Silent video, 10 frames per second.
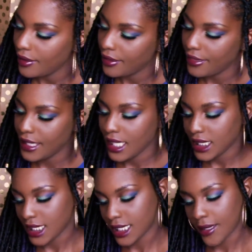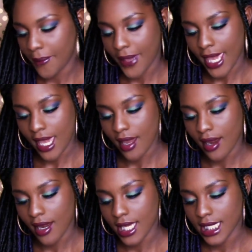This
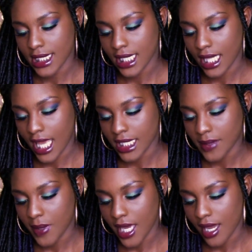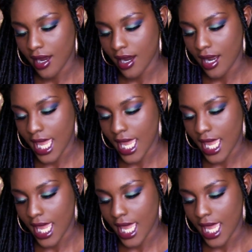pair is the last pair,